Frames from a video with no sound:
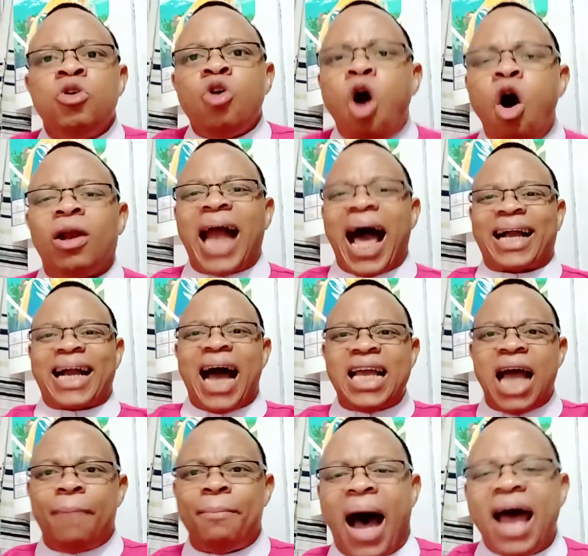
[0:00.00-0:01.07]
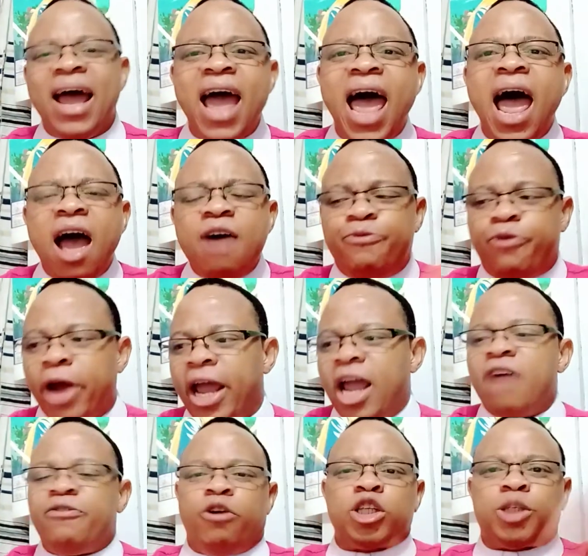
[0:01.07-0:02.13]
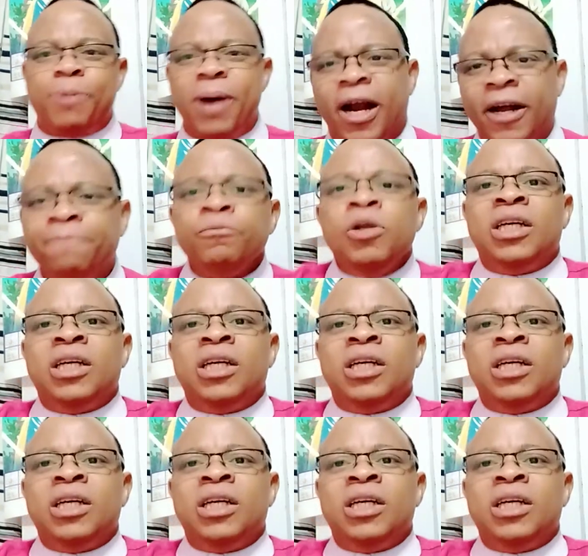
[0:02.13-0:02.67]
Ola kayama, every evil spirit